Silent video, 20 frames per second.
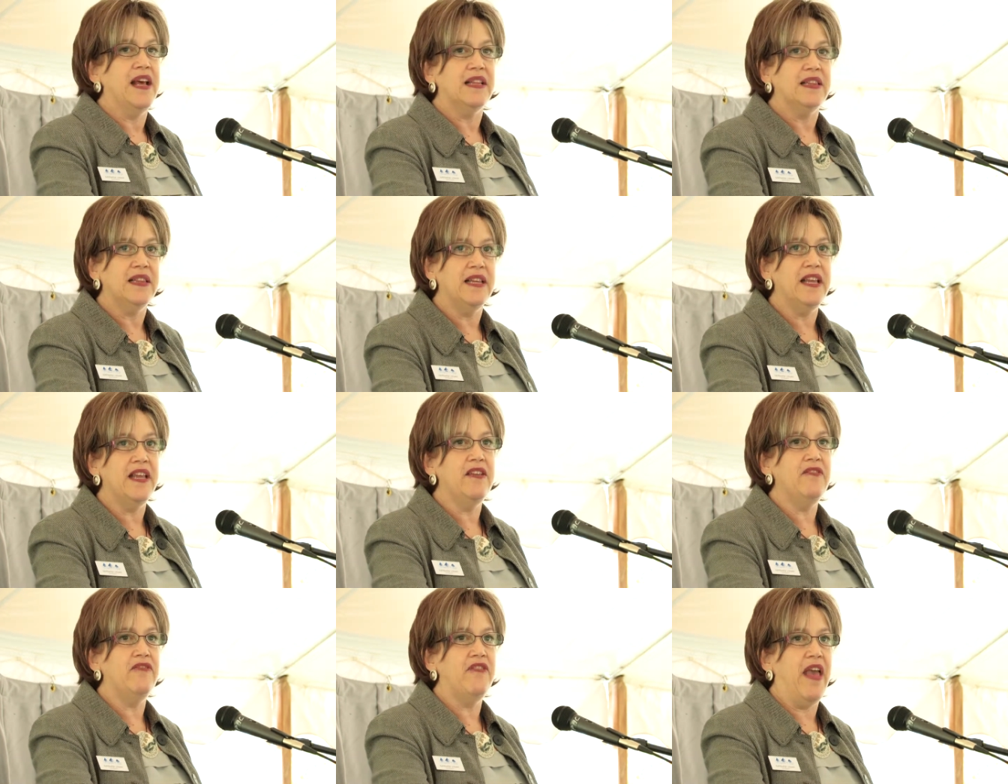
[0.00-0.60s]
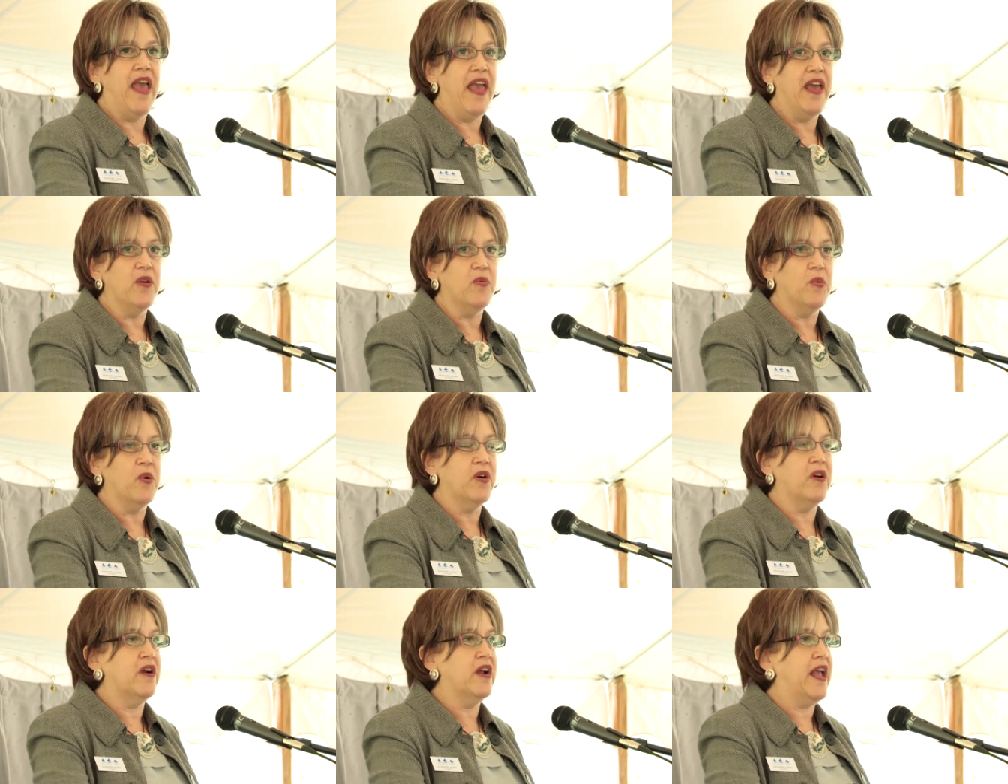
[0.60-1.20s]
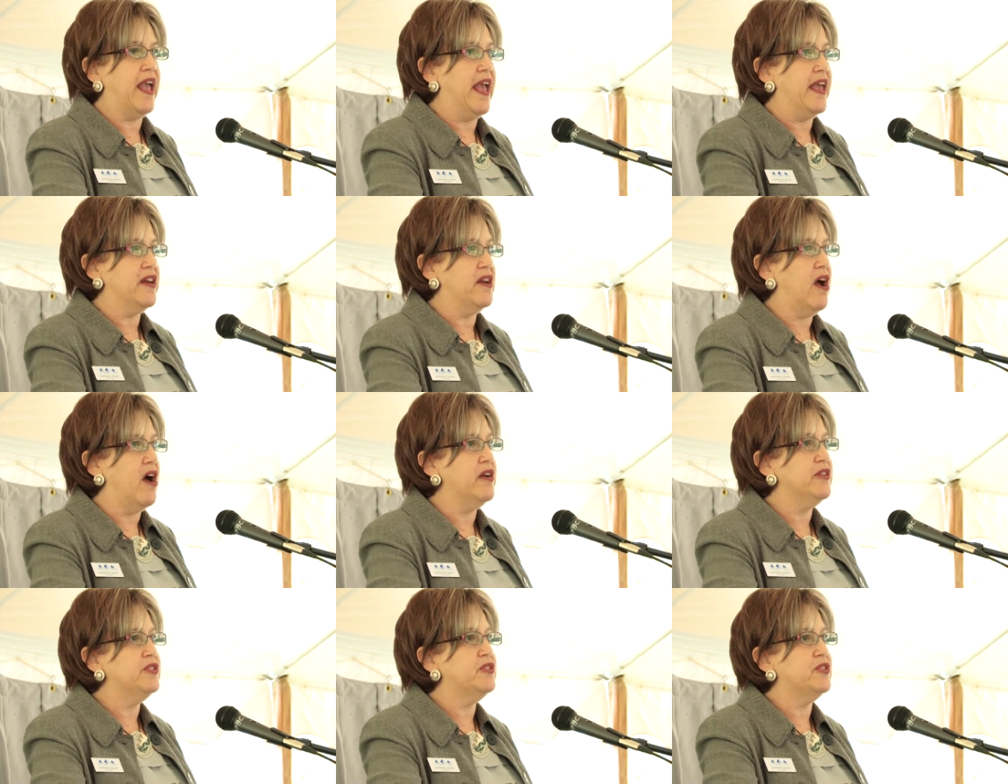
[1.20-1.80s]
live and work and
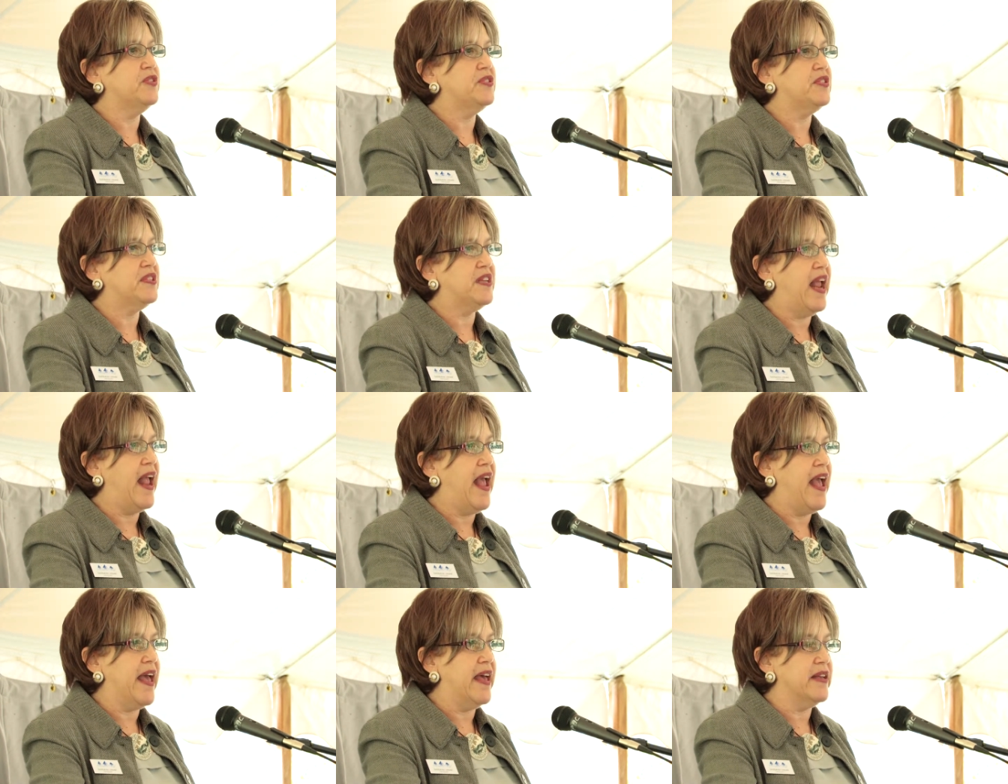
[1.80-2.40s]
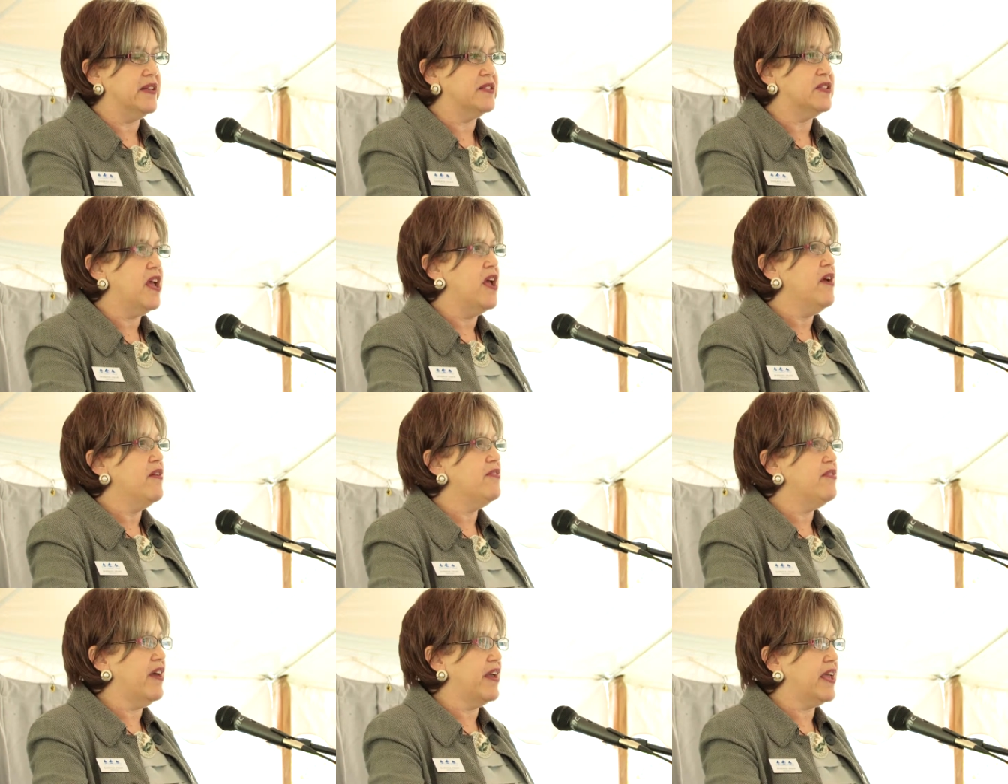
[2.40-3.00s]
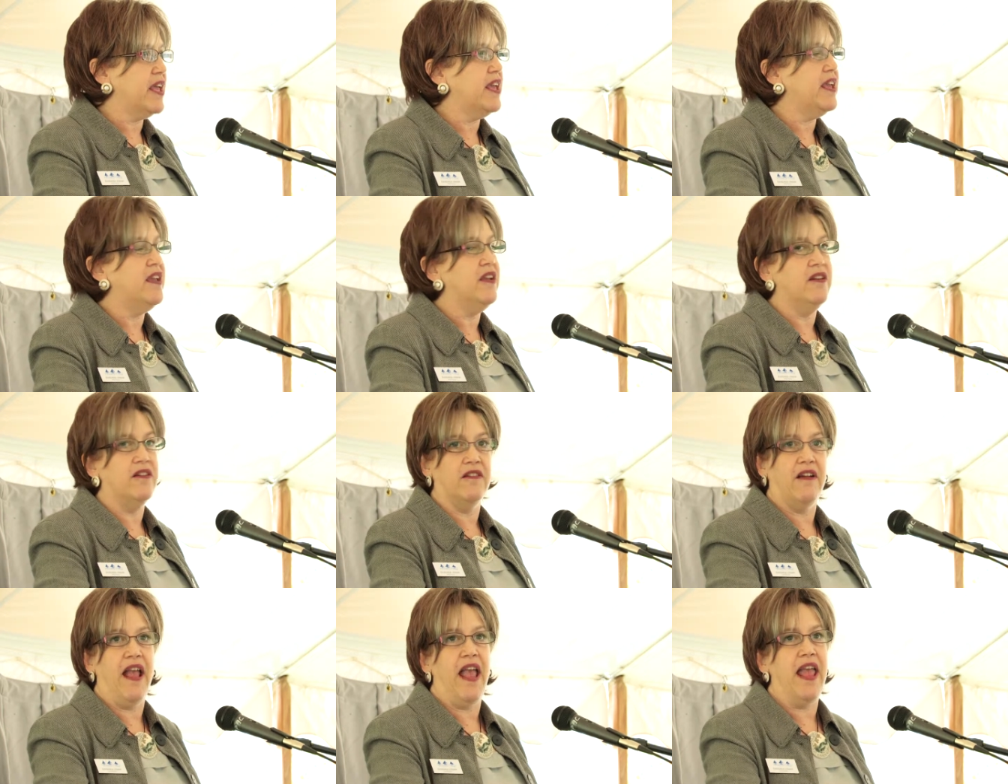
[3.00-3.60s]
understand the
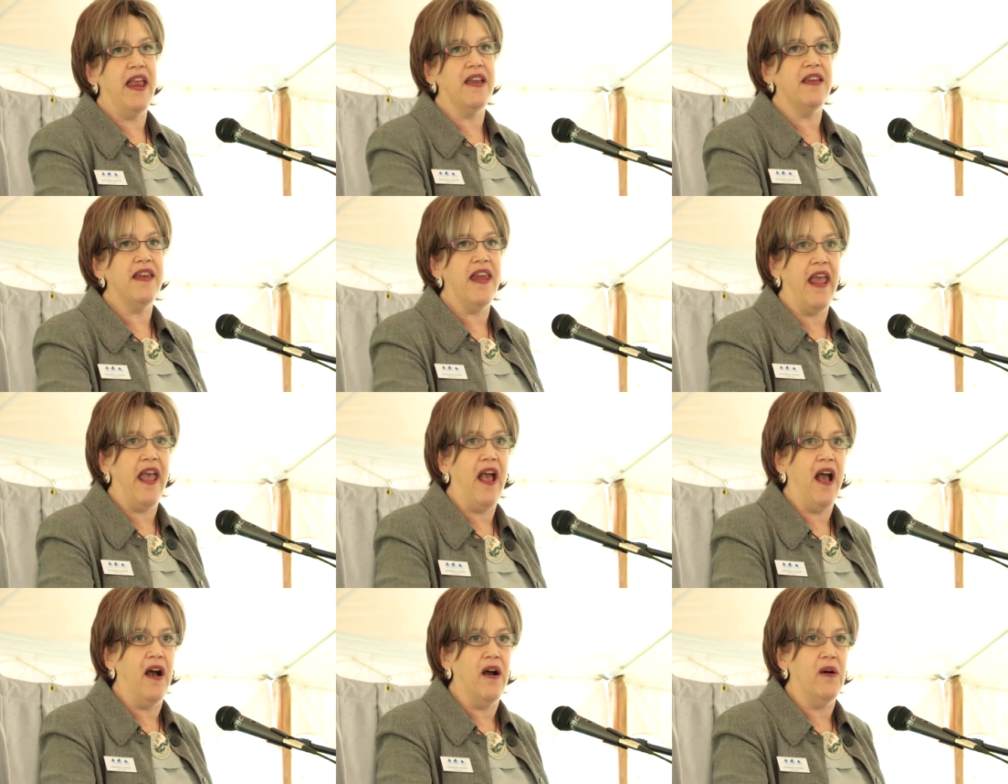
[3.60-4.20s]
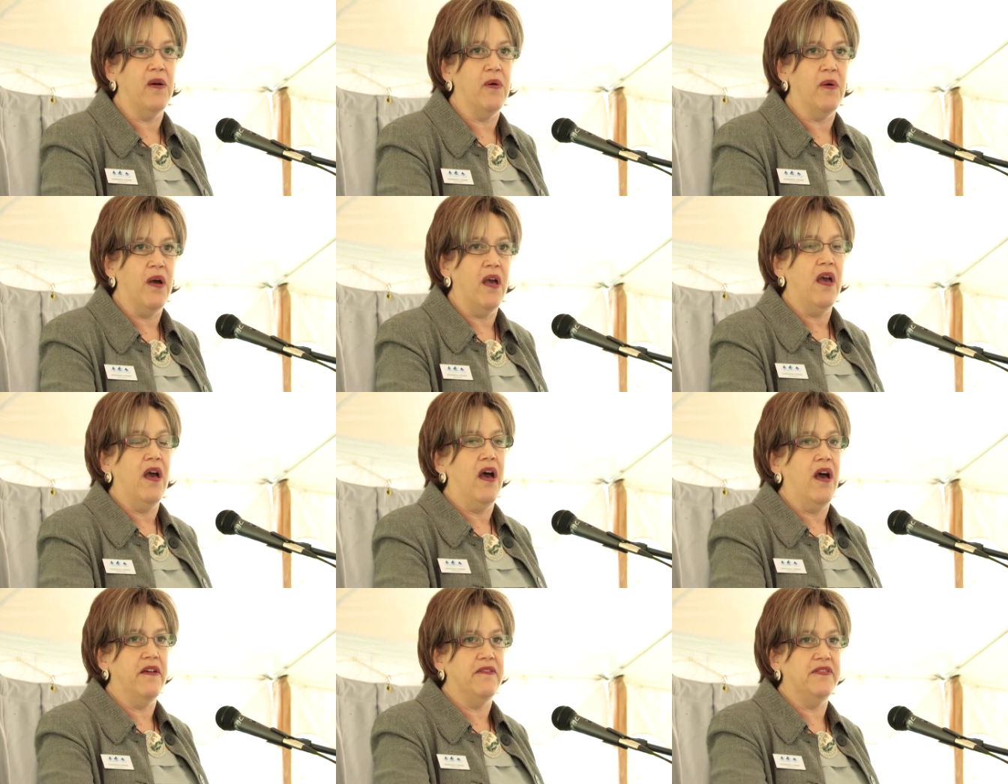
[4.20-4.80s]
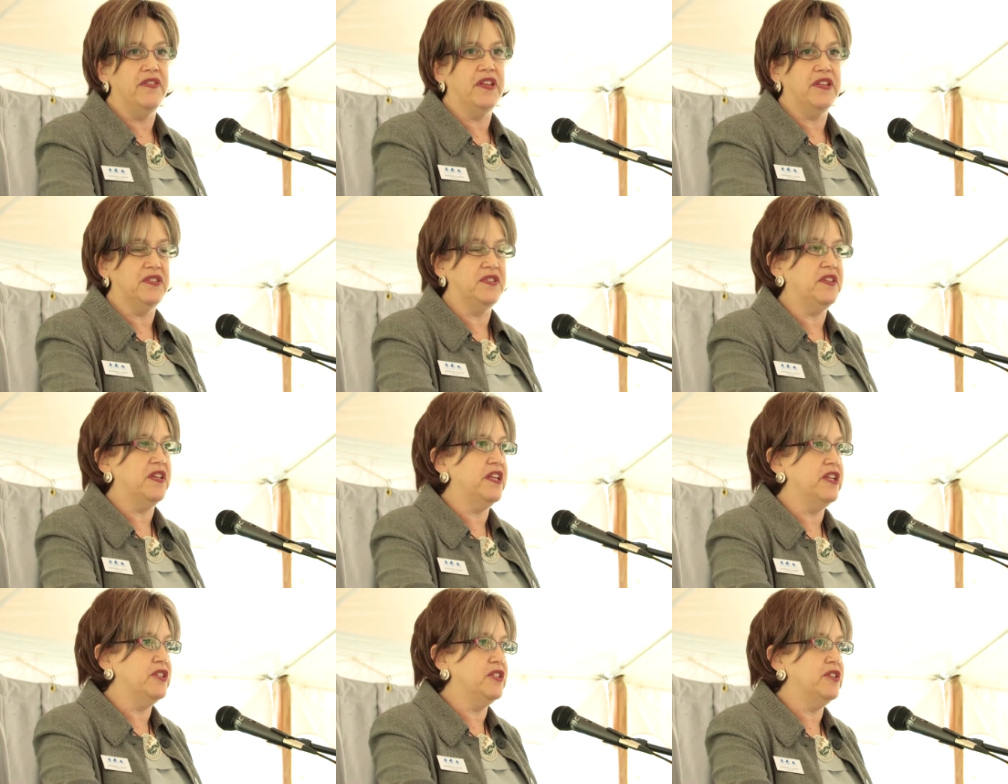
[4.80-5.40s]
here and now of
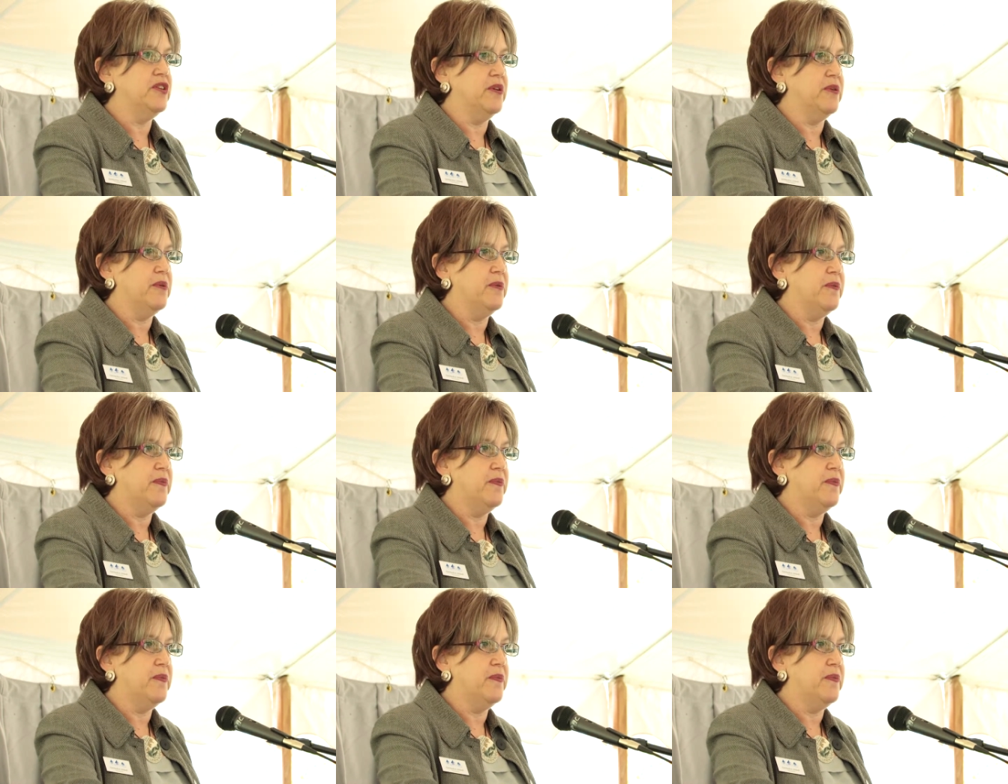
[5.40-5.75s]
this issue.